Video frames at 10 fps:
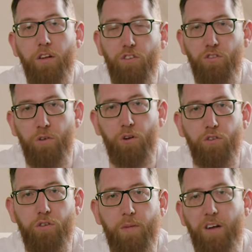do some
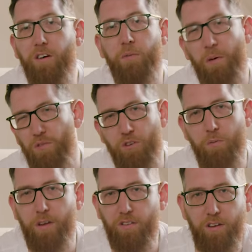close up magic, maybe do a
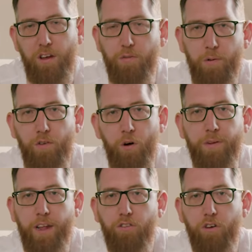bit stage
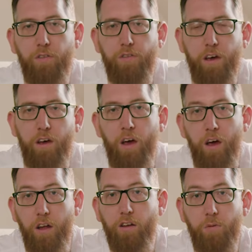performing, that sort of thing.
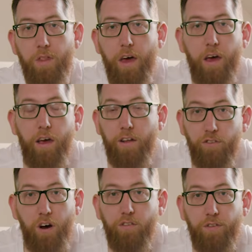And you were there in
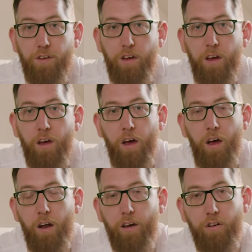charge of the day.
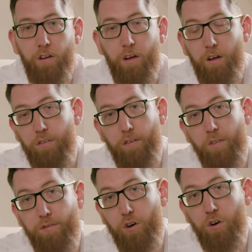And in,
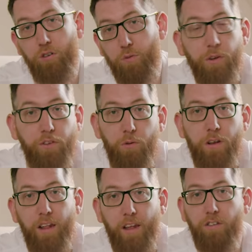of course, with doing
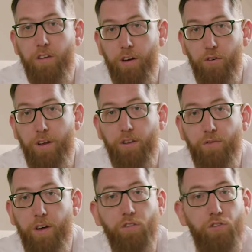that, that's an increased
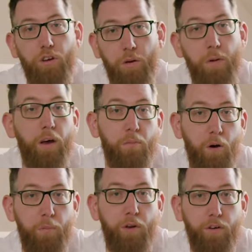fee, so you can make
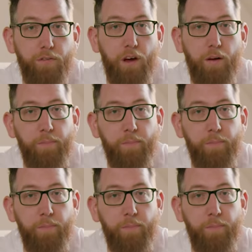more money off that.